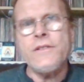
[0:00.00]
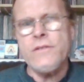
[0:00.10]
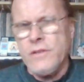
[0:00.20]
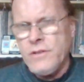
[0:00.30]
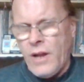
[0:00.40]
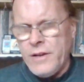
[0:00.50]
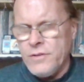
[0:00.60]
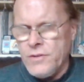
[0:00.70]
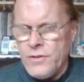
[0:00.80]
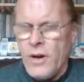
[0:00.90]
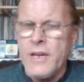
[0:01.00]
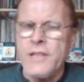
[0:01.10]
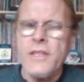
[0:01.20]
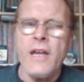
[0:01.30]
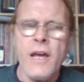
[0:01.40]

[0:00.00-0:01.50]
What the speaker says: just decided to not get that.